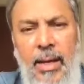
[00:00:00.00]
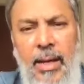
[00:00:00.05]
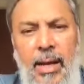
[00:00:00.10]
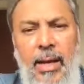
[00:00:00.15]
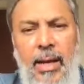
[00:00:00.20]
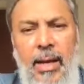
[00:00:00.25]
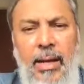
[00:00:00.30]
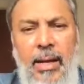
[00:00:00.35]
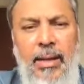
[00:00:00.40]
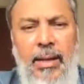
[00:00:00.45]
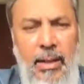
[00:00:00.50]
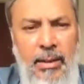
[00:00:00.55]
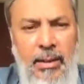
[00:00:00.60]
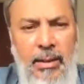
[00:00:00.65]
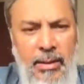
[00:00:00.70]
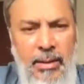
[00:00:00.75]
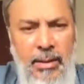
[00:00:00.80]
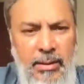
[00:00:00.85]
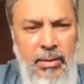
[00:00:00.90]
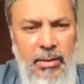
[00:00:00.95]
And
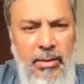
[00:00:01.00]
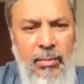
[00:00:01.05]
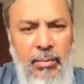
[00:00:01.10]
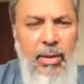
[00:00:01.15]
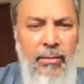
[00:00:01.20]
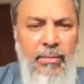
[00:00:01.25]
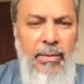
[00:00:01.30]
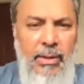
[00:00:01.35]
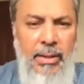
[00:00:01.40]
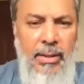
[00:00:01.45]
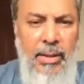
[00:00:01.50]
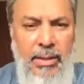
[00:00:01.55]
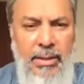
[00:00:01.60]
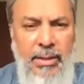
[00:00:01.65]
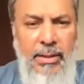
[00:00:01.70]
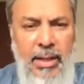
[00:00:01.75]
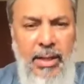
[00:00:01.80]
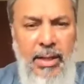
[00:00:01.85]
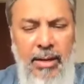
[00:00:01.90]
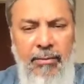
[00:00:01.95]
this is one of the
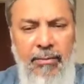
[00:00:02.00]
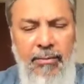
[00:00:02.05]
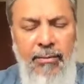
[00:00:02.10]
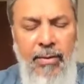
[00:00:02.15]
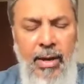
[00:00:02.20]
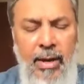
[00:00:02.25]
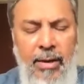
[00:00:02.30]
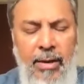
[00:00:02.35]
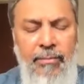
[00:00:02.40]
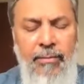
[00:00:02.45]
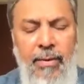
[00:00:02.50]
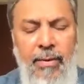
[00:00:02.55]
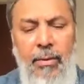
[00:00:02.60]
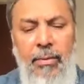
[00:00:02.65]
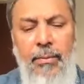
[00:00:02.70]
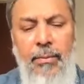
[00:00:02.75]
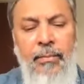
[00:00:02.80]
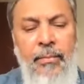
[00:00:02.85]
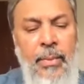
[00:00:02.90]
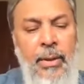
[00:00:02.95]
things that I've
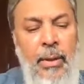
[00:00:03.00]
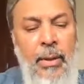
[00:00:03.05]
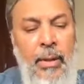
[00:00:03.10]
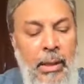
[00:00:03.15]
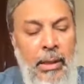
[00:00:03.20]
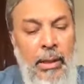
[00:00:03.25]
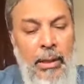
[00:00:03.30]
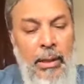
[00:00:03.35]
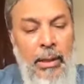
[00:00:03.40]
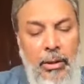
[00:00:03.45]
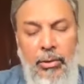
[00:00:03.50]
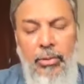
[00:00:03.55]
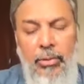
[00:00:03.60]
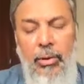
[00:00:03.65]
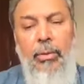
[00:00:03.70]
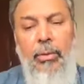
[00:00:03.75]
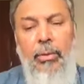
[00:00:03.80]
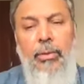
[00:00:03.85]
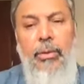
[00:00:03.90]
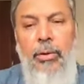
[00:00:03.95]
found.
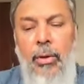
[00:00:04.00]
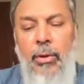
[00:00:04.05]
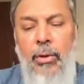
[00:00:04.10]
So